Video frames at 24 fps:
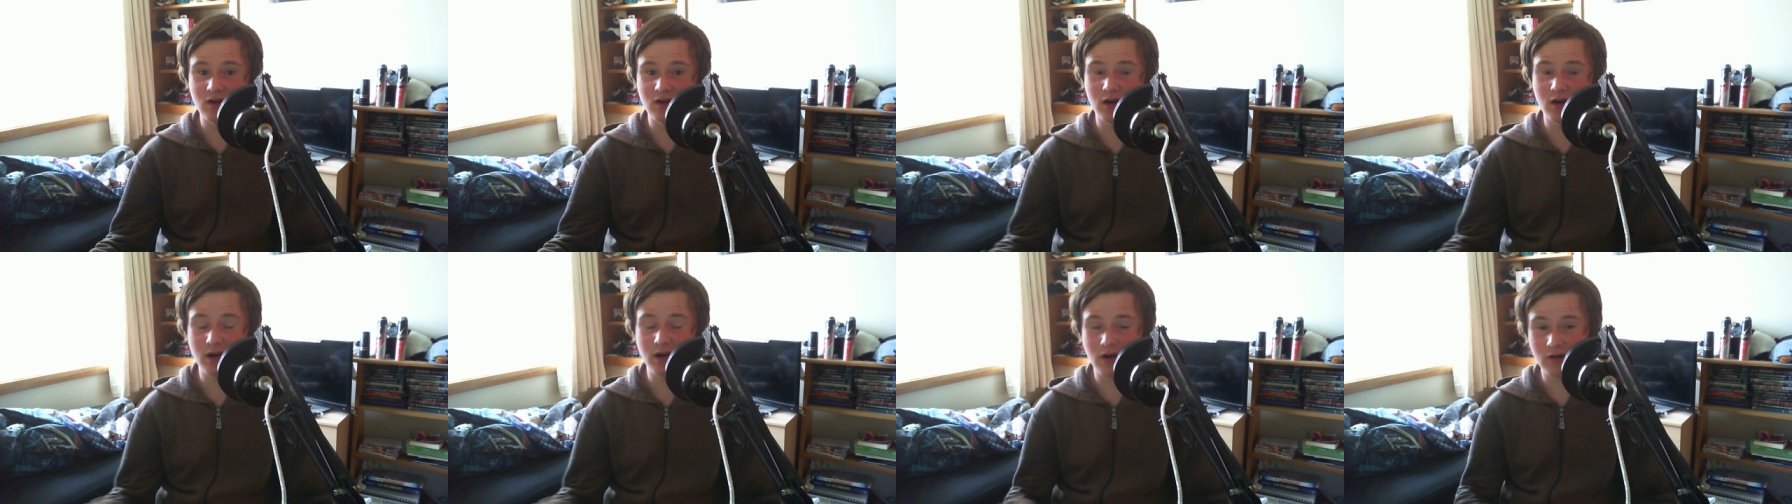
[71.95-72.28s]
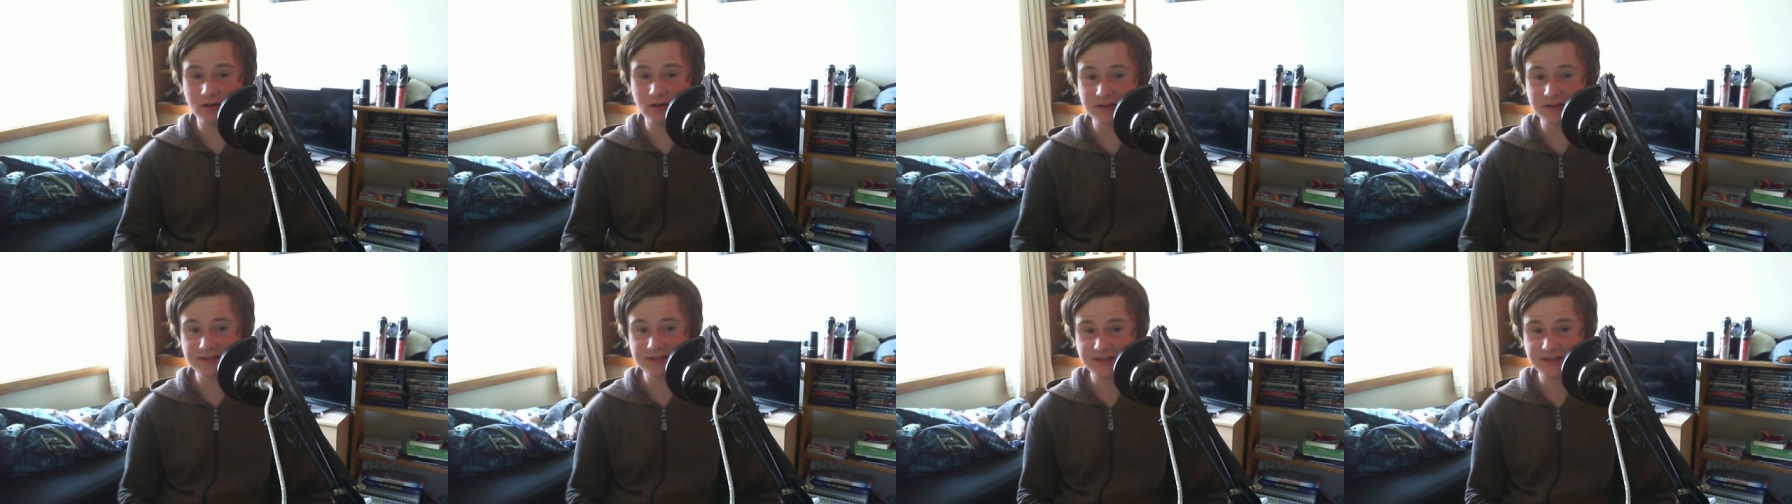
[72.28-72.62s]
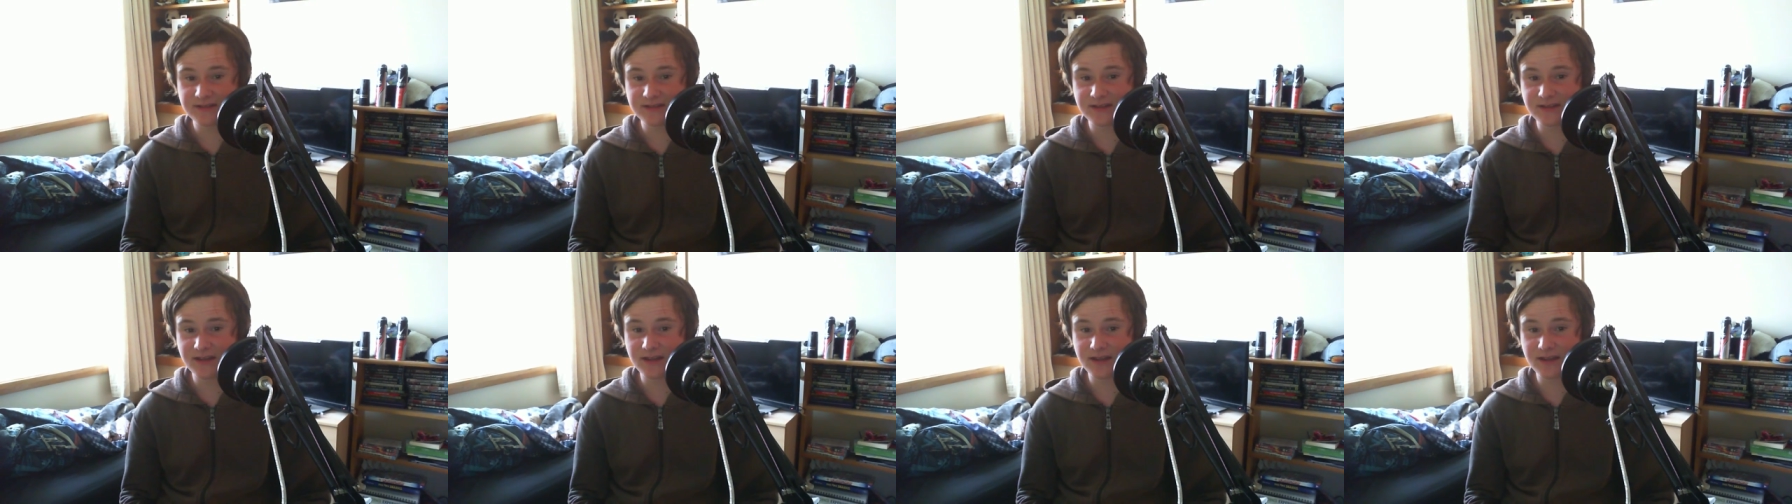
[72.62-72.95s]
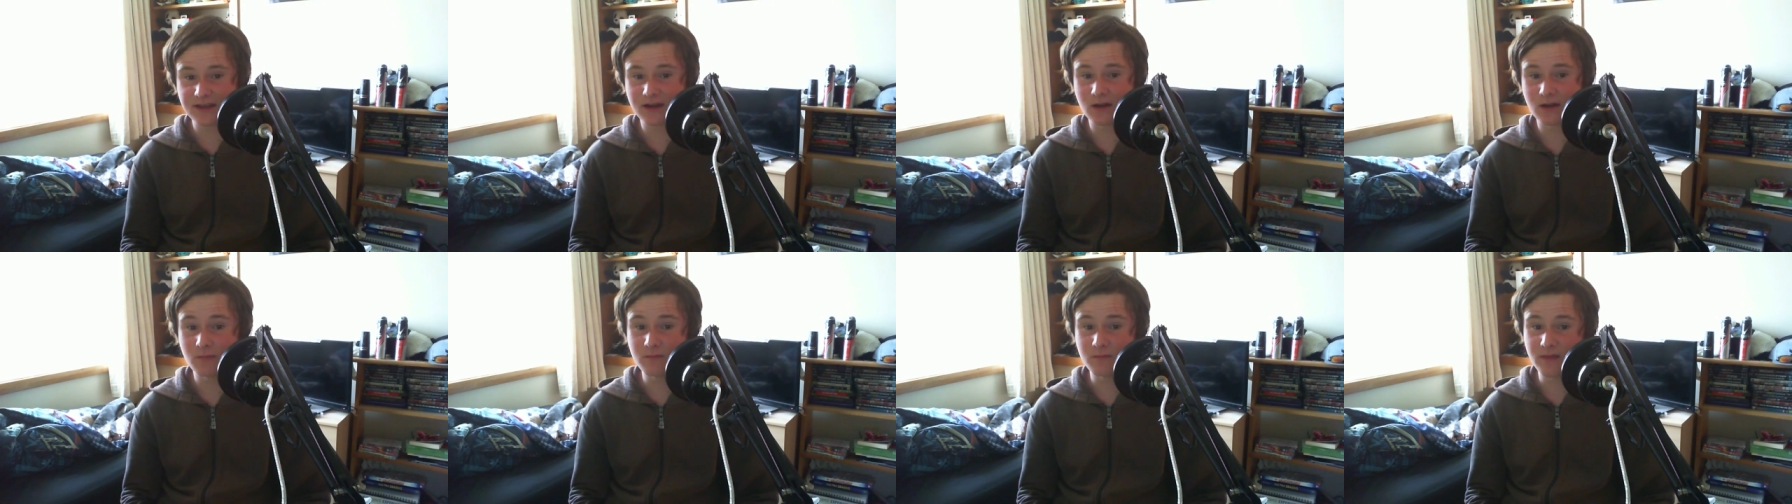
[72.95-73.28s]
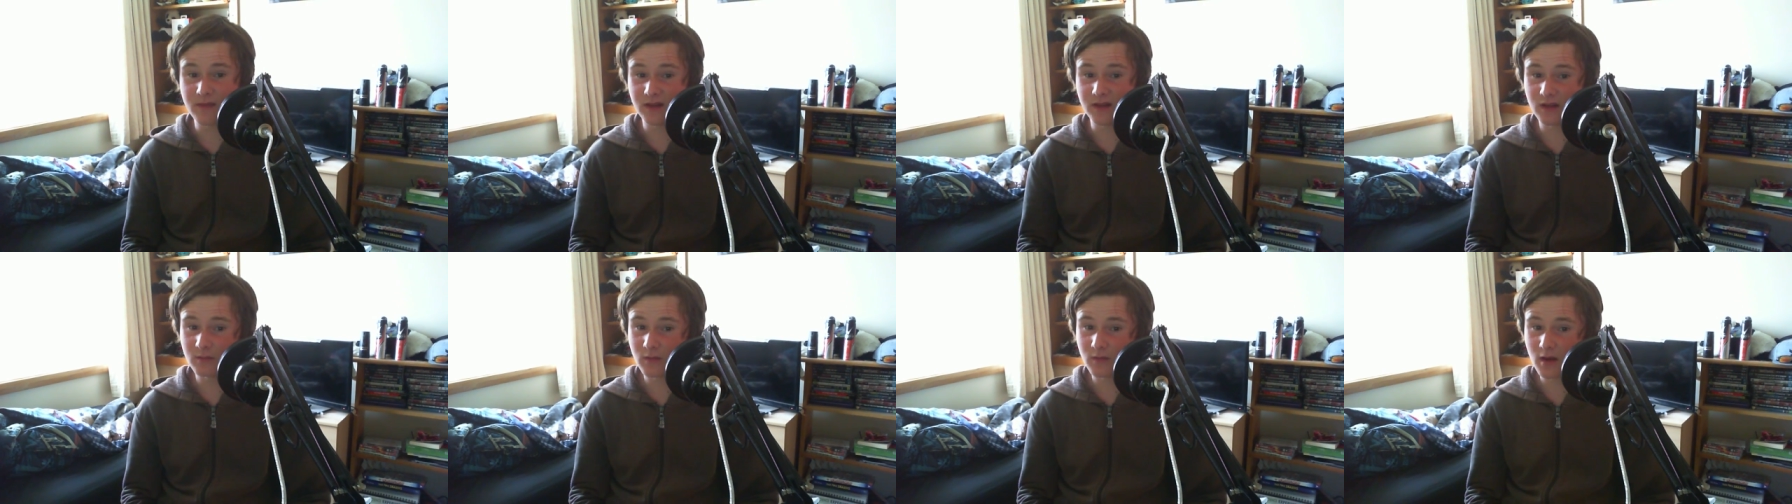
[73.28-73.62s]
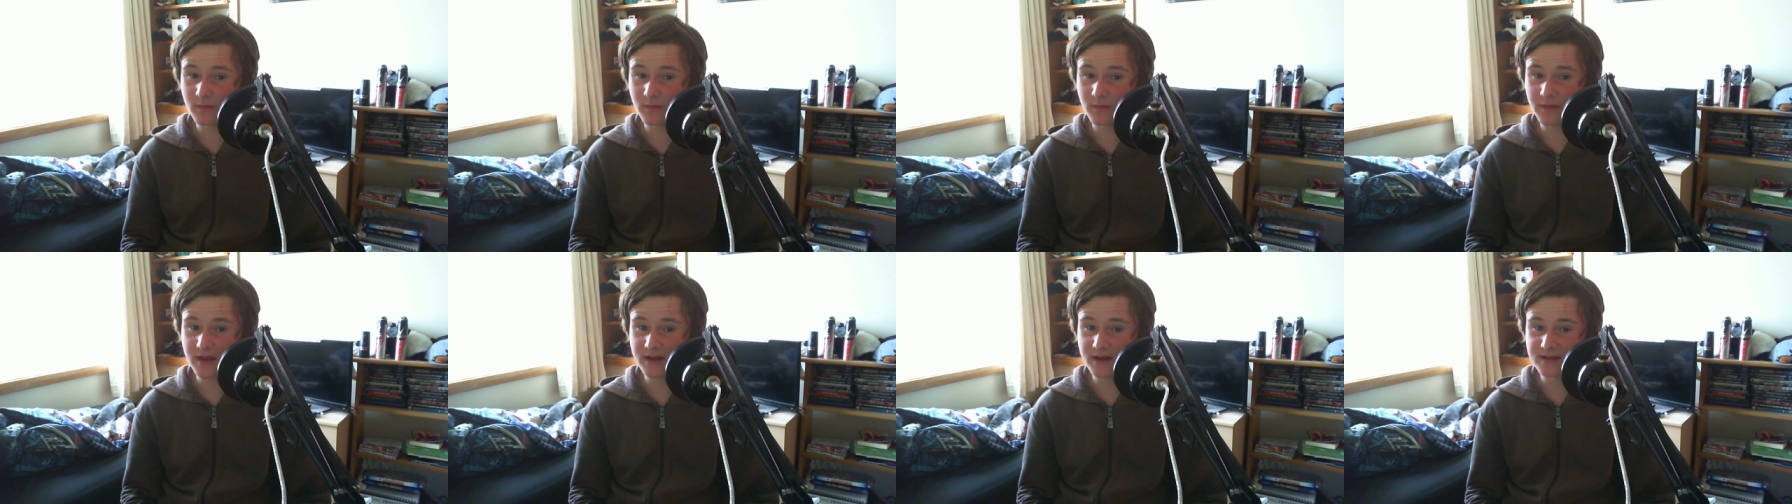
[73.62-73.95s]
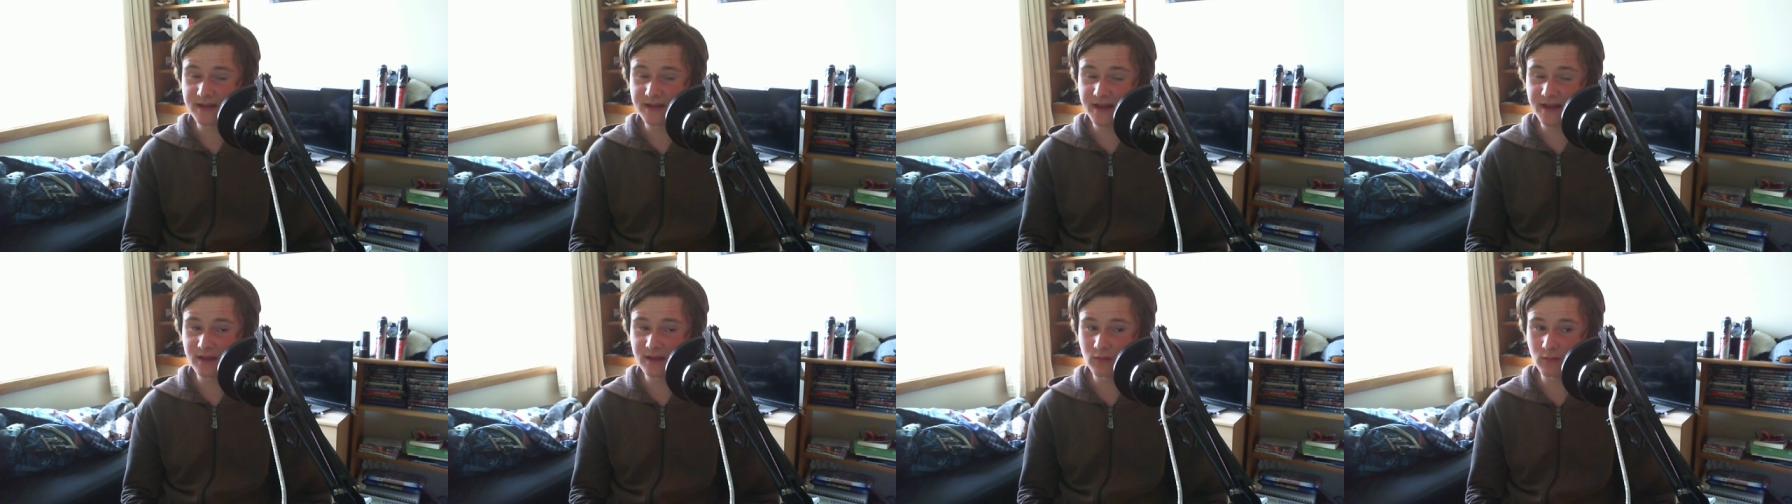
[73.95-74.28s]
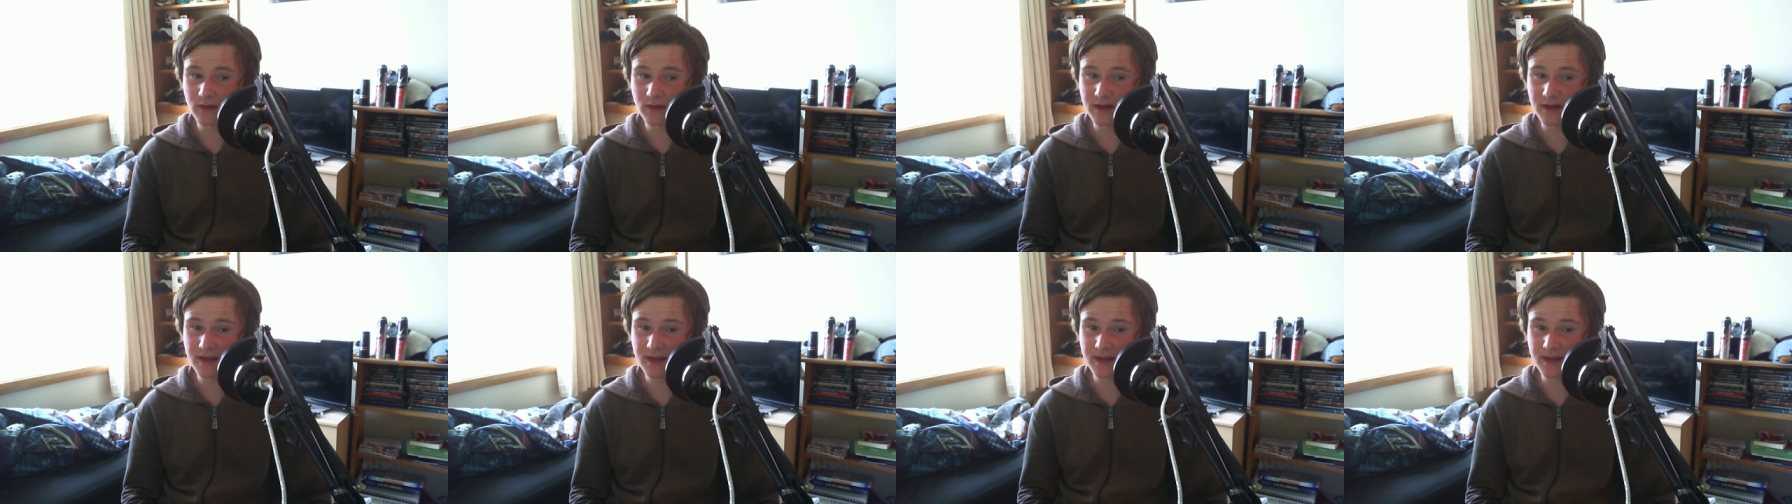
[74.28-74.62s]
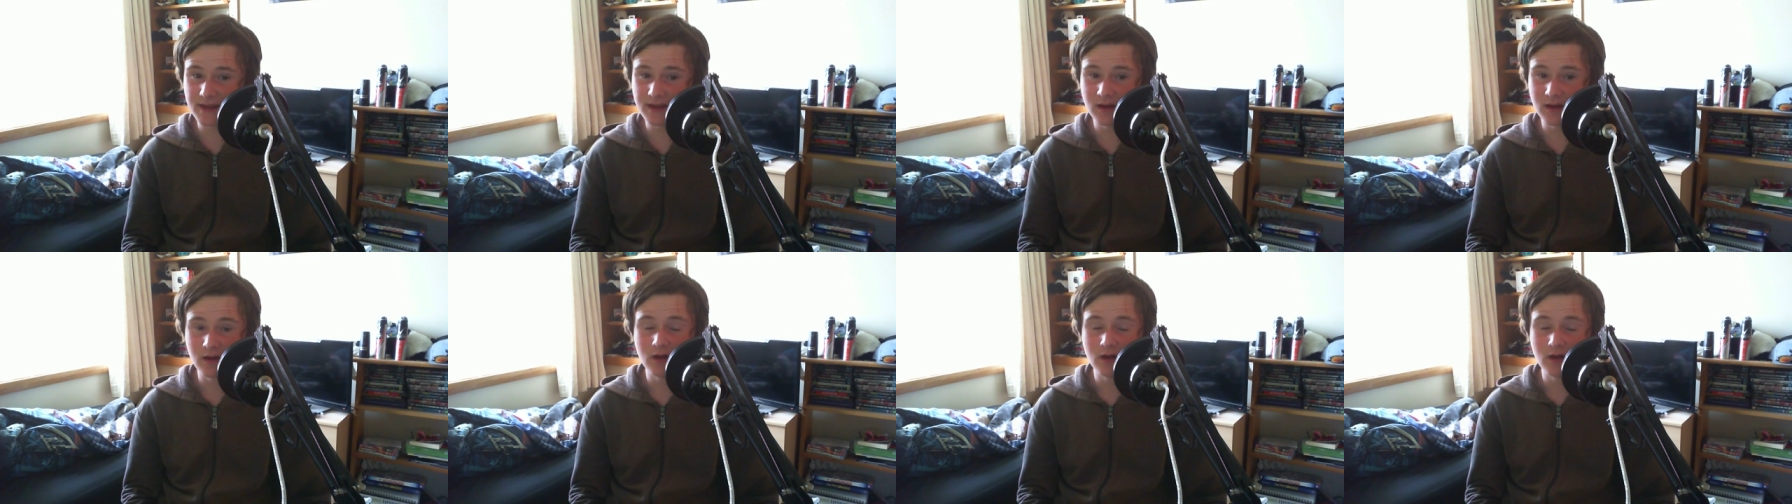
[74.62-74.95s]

I honestly think Carmella might be able to take the win here.